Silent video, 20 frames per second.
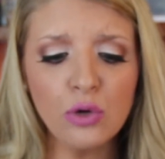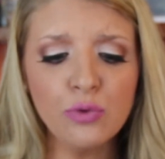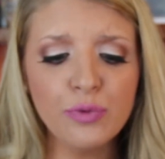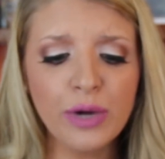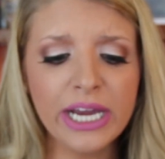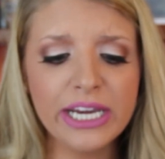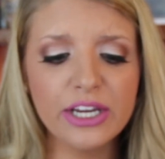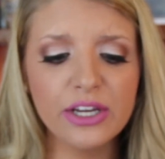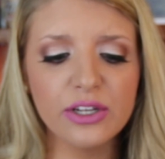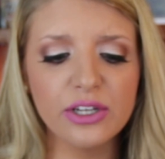
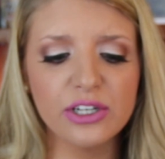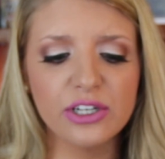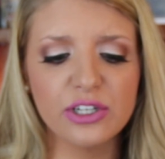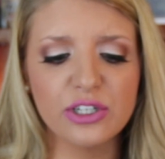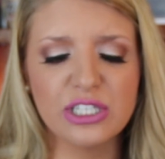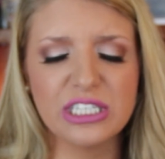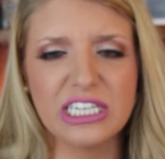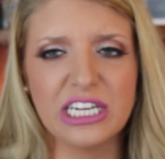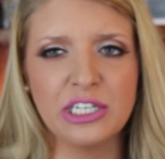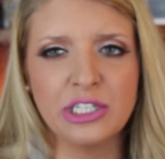
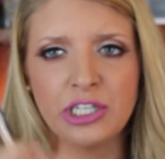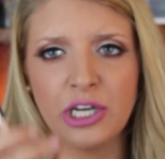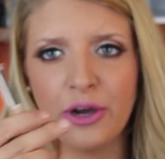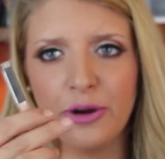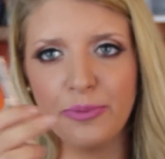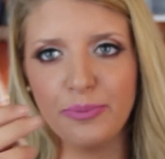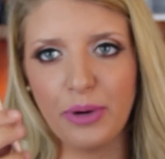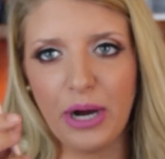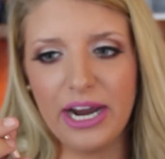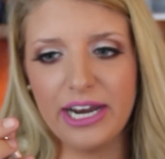regular skin
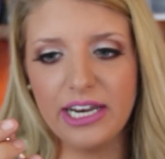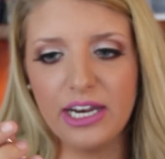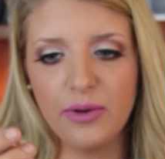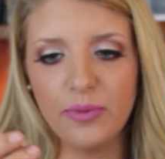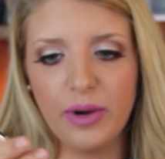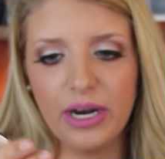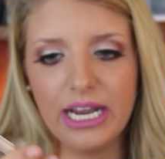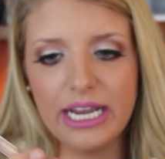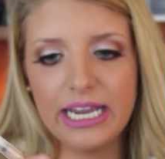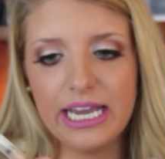tone
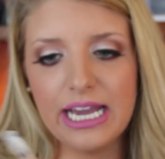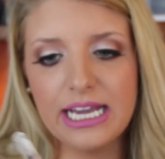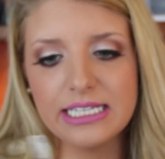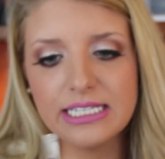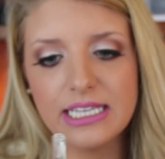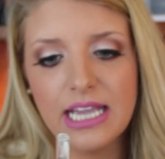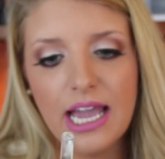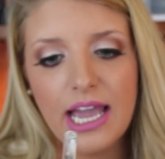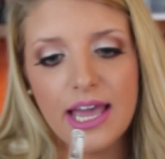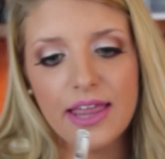brightening one, I
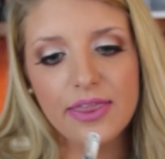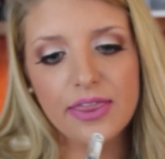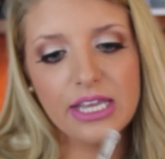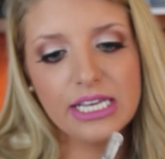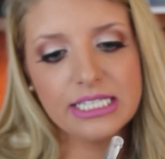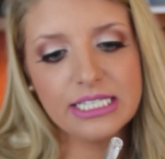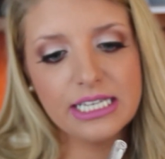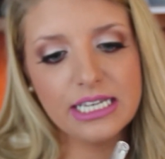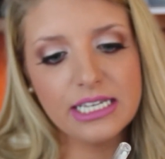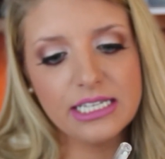guess.
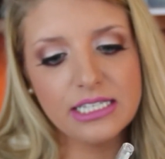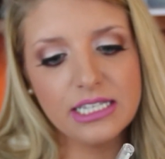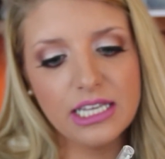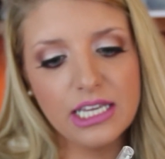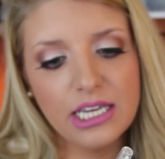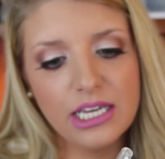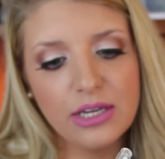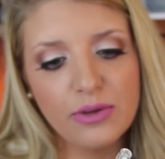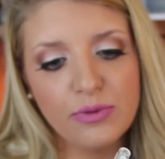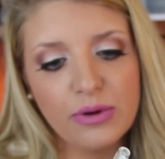This is
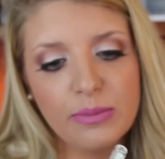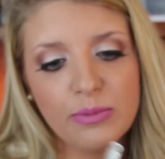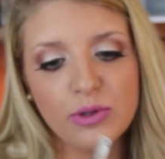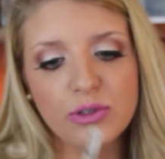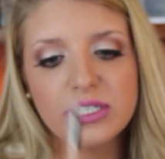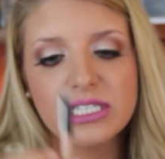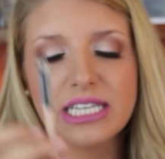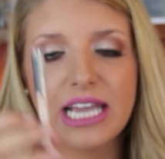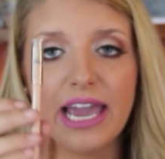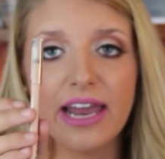the
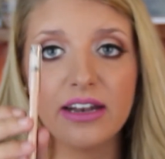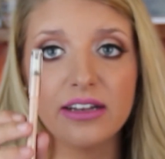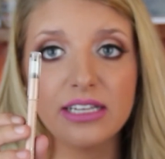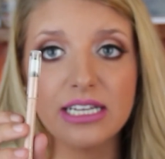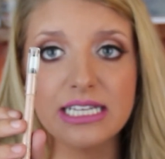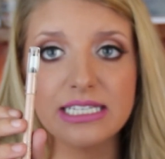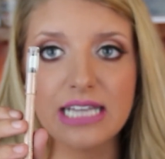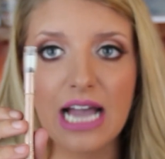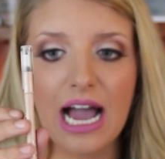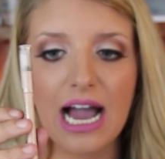Rimmel
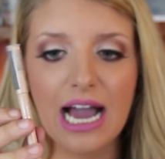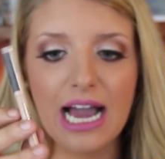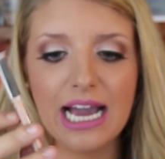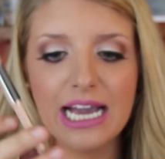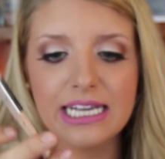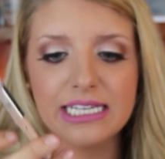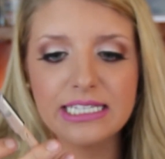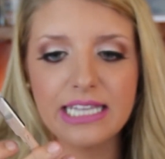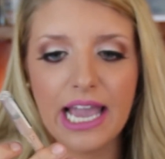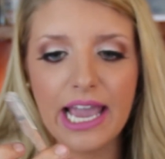Scandalous
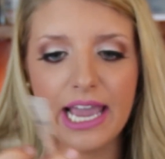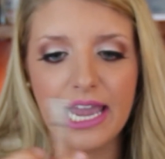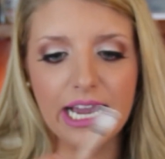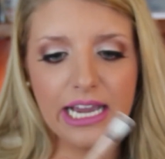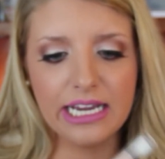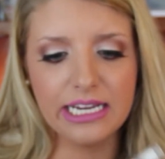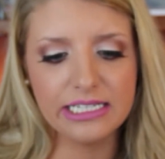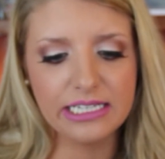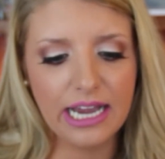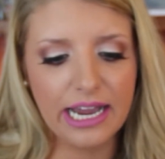Eyes,
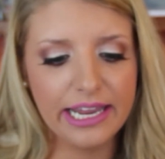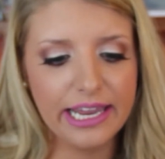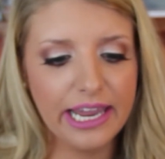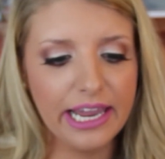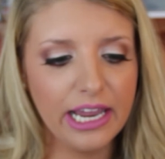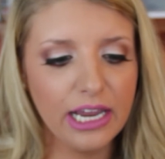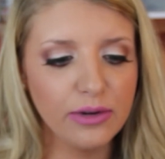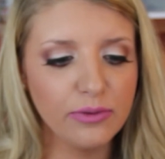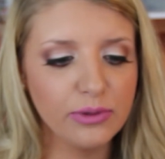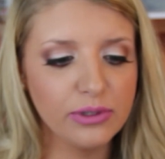and I
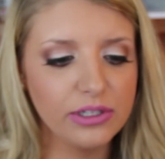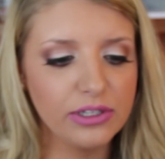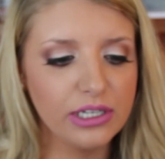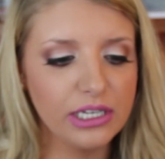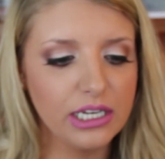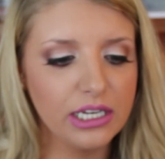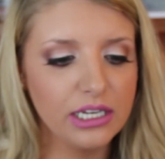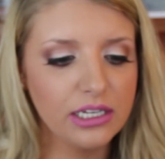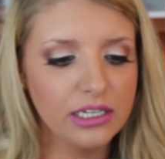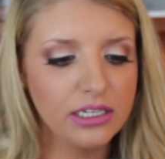can't
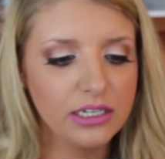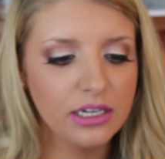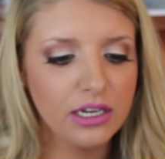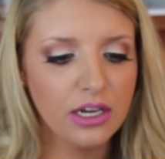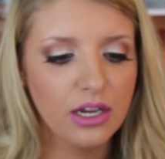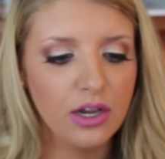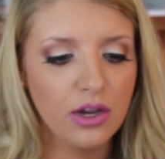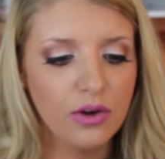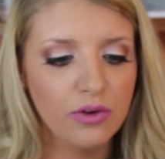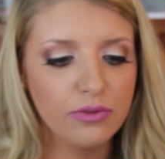really
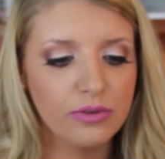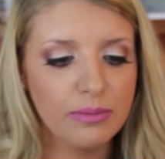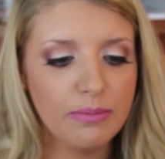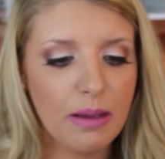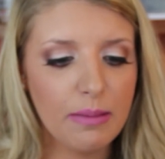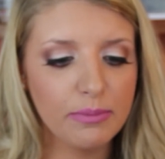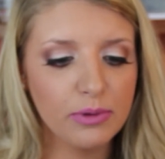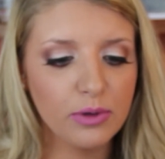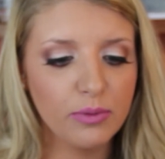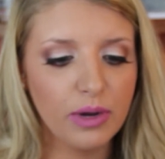
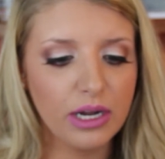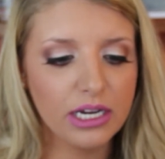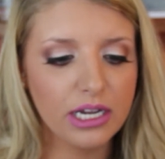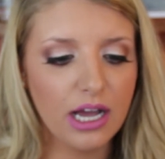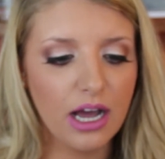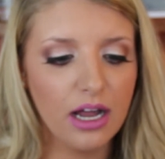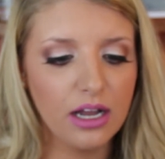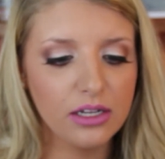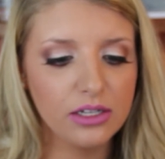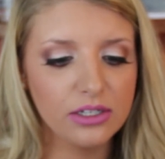remember what
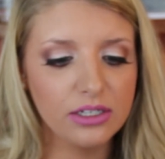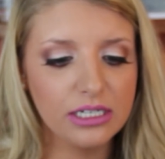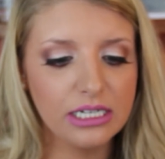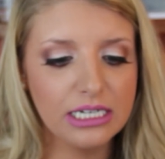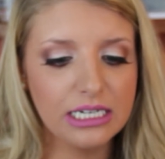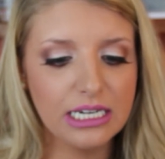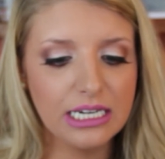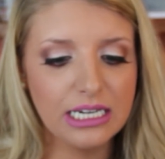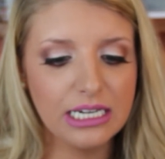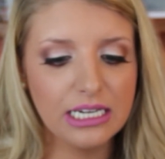color
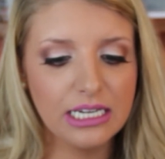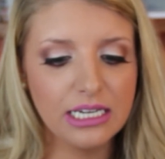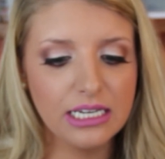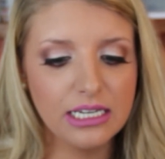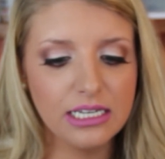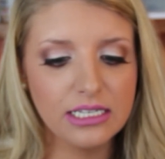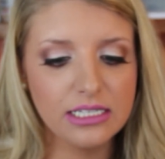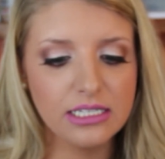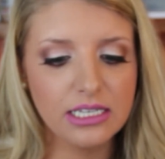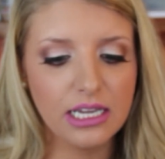it
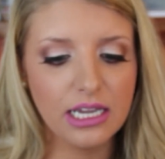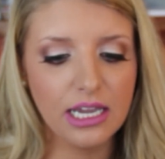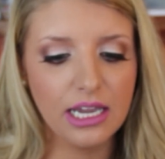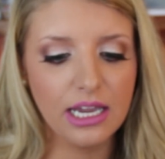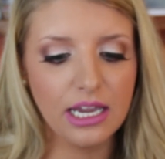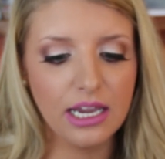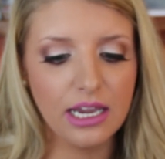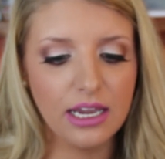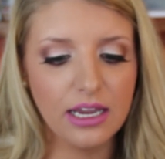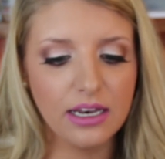is
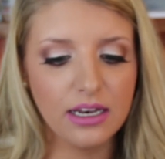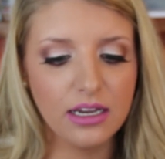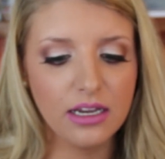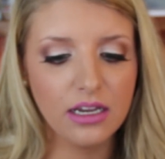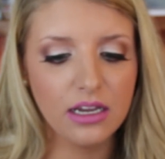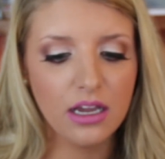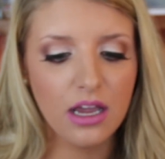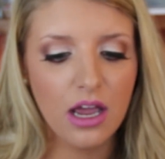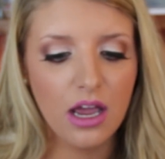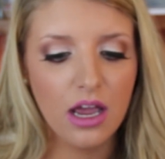in,
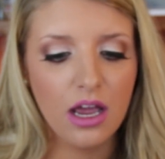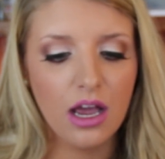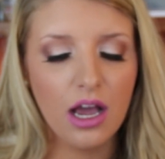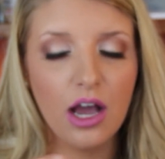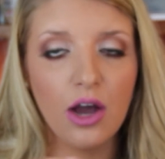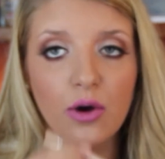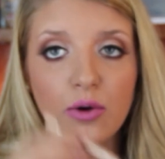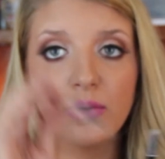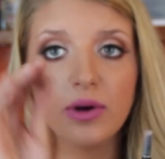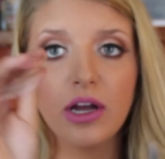
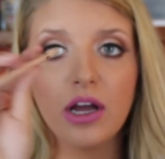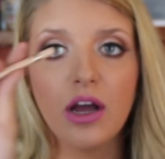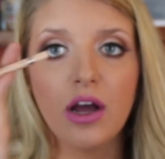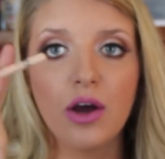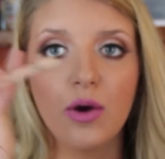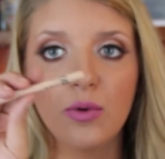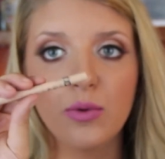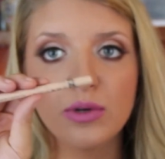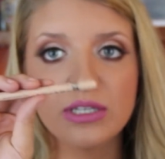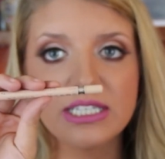
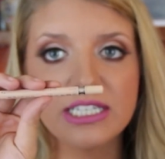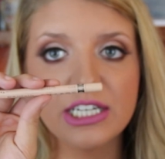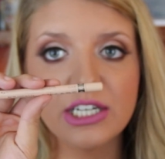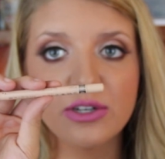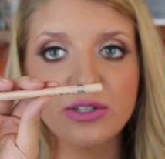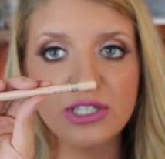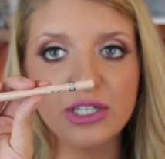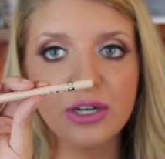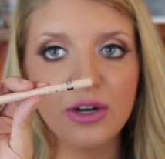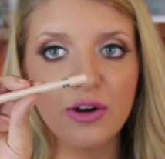
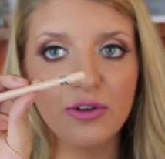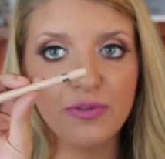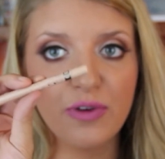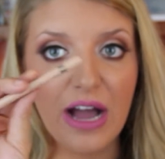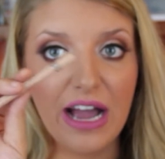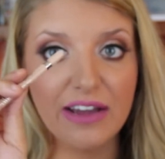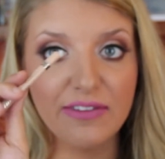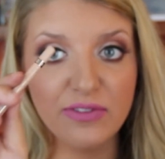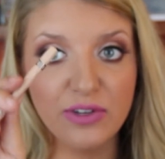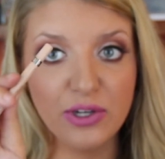
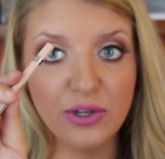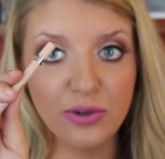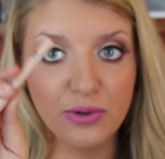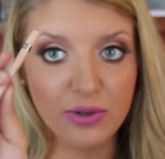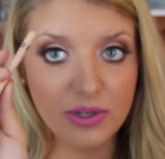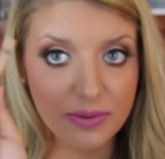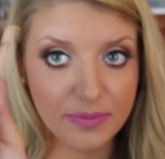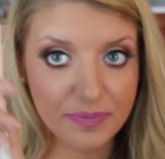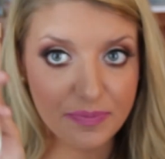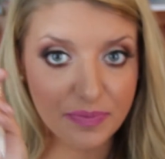005
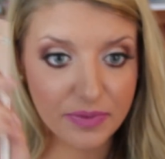Nude.